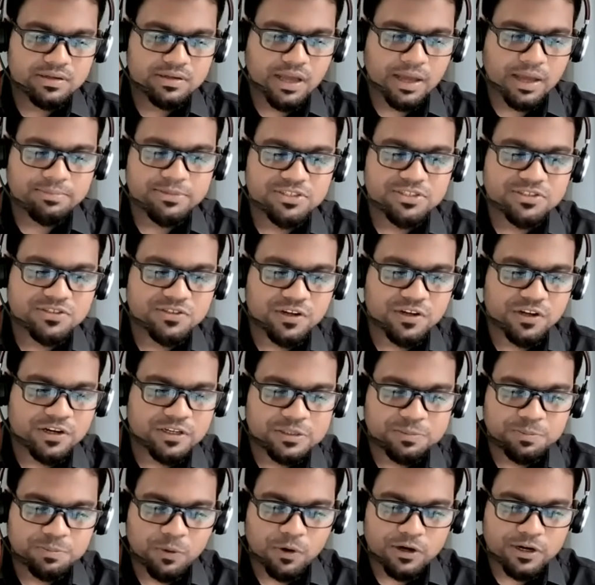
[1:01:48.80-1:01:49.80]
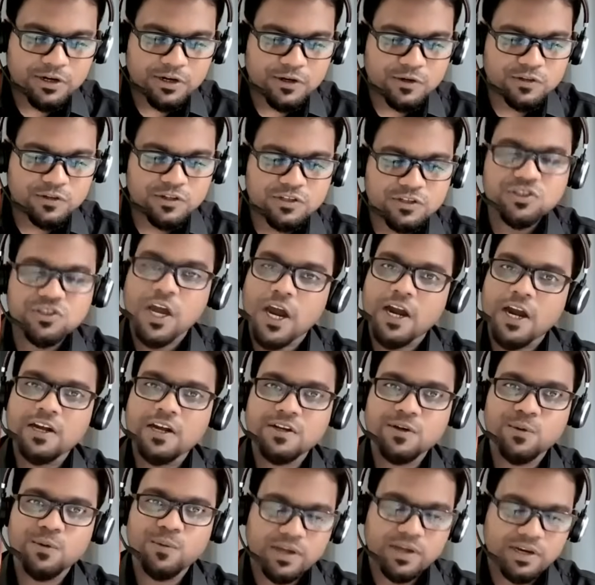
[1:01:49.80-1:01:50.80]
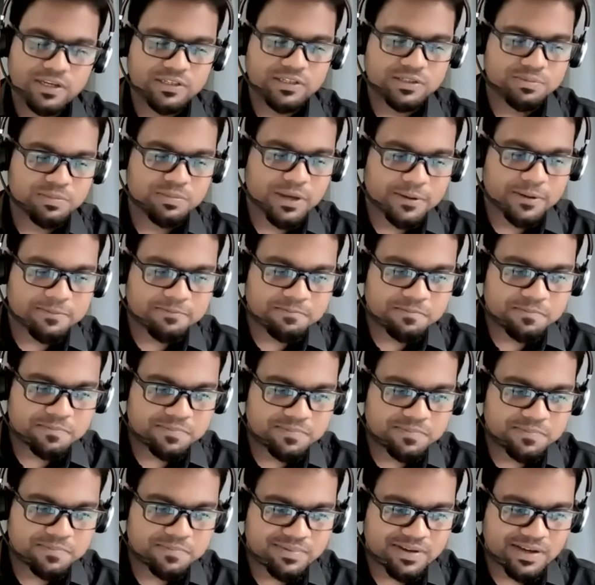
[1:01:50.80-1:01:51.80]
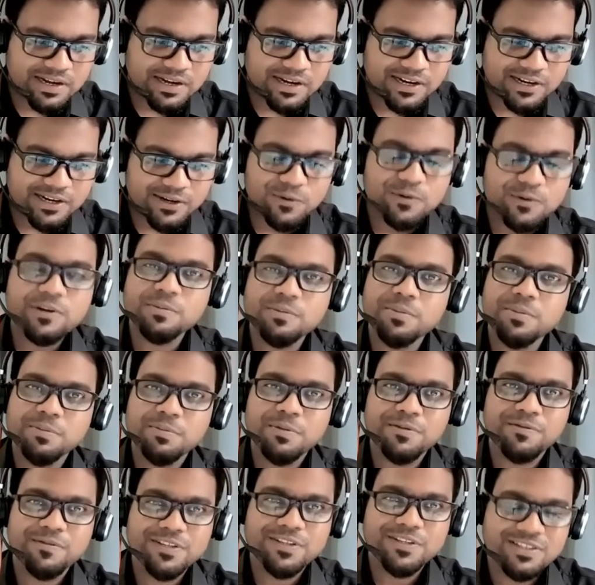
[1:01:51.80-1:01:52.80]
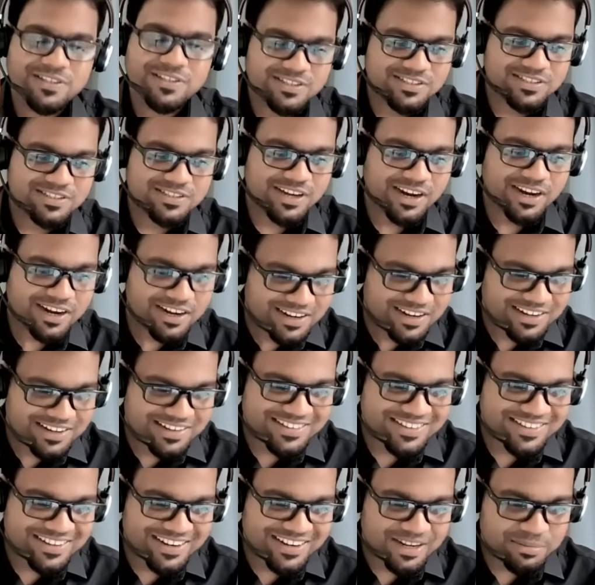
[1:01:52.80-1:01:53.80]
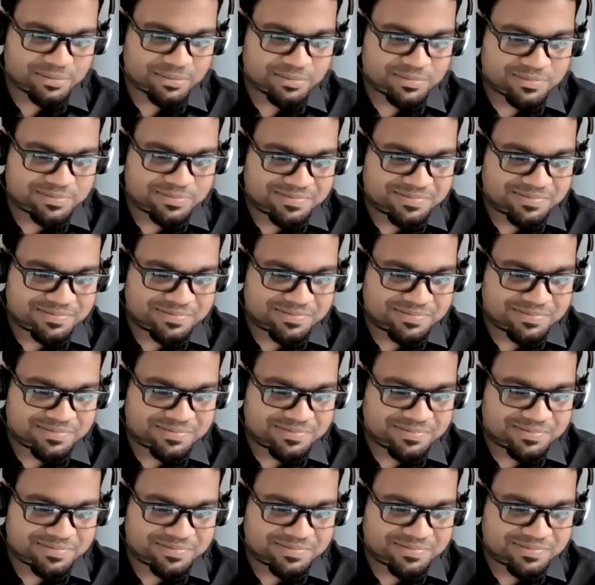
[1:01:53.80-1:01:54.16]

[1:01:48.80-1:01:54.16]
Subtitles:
just responding to the chat queries, ma'am. I don't remember which chat that I'm.